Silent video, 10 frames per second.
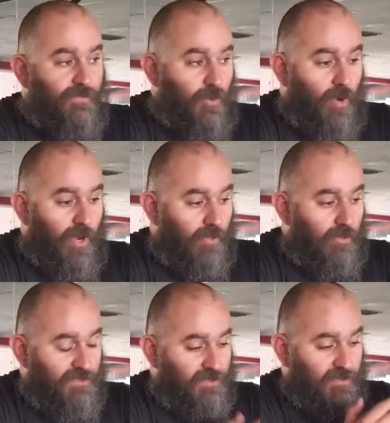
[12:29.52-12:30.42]

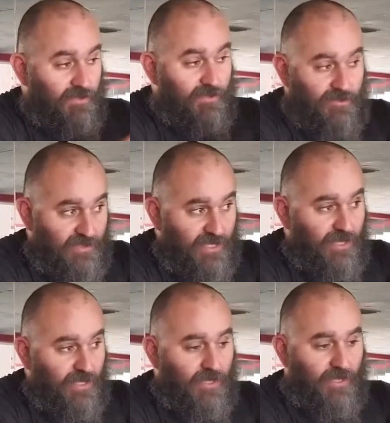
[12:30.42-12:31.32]
Whilst
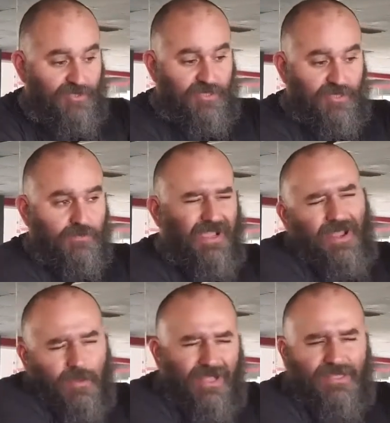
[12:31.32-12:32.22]
today, I just
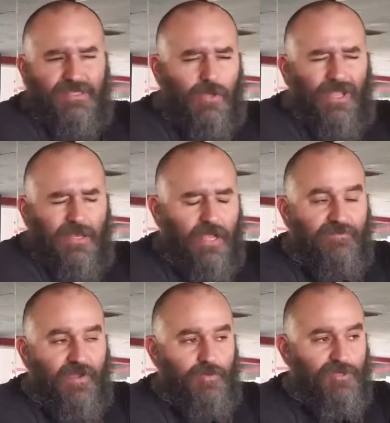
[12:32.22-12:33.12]
kind of maxed out like
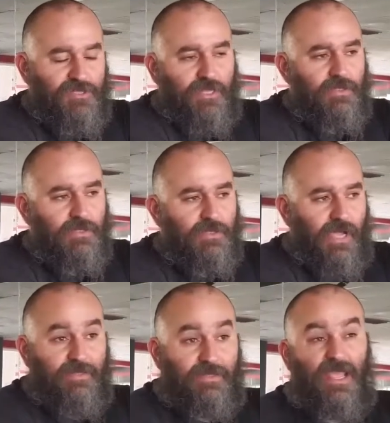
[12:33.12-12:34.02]
95%.
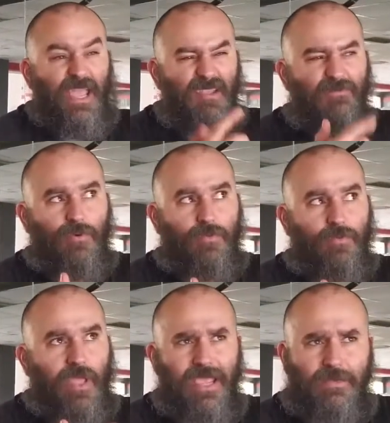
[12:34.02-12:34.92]
I did 80 for
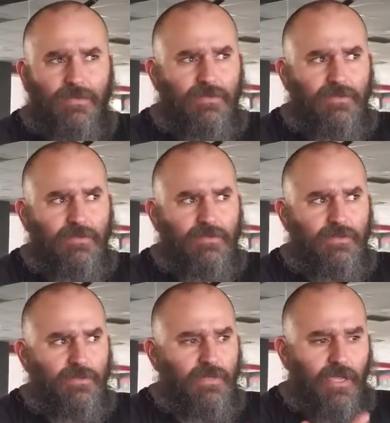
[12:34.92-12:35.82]
8
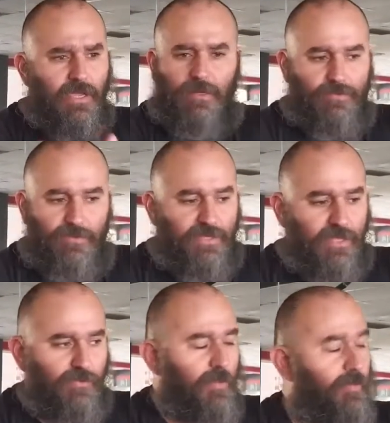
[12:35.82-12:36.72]
or 9, I really
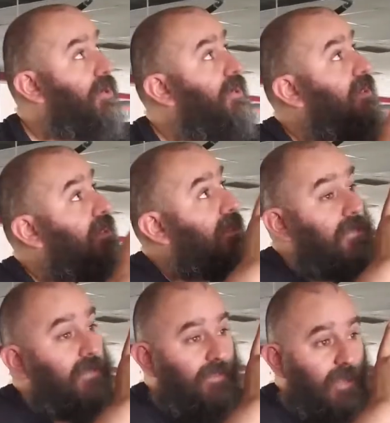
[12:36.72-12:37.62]
can't remember.
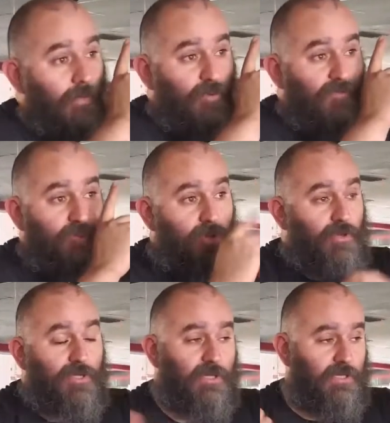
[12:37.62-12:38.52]
And then I moved
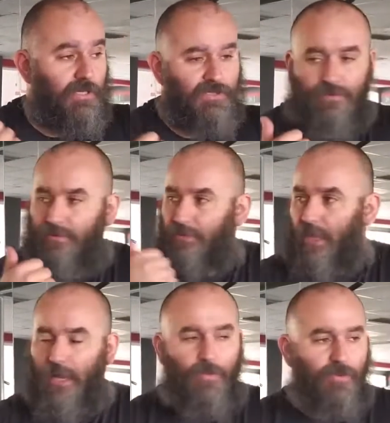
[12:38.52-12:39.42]
on to
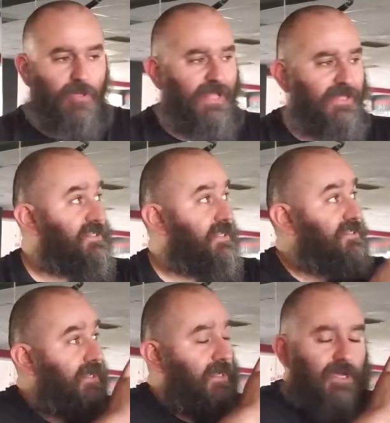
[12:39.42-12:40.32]
a couple of lat
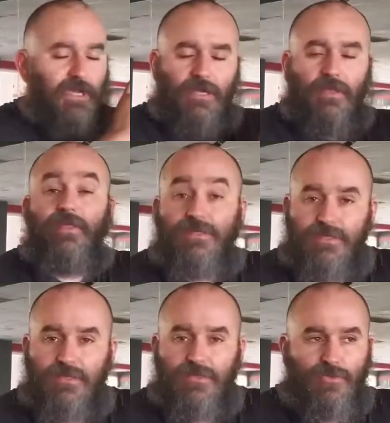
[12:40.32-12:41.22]
sets and
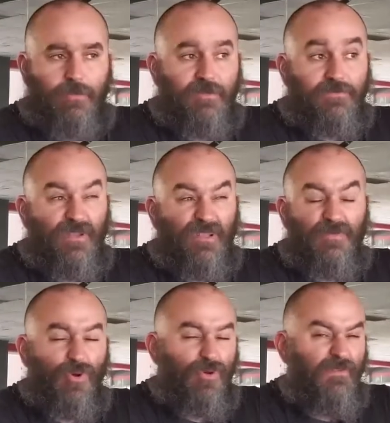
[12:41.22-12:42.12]
this, so I'm definitely
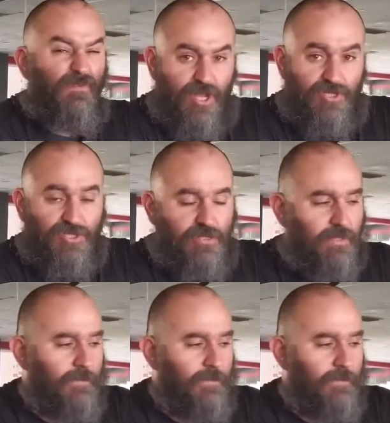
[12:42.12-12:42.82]
more fresh.